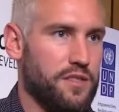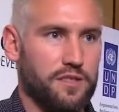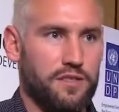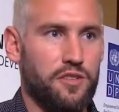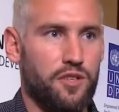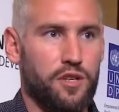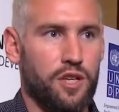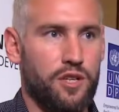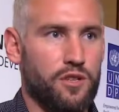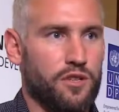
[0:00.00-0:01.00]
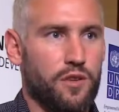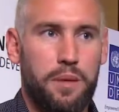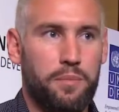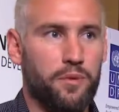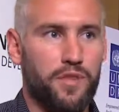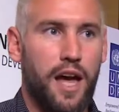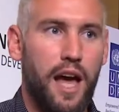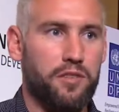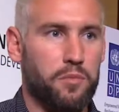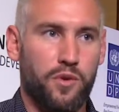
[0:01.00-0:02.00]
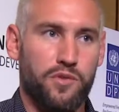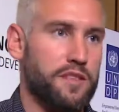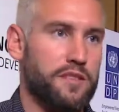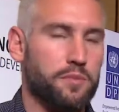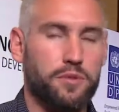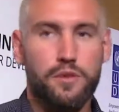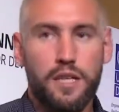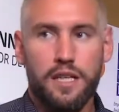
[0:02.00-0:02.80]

et cetera you can use for people to have a more sensible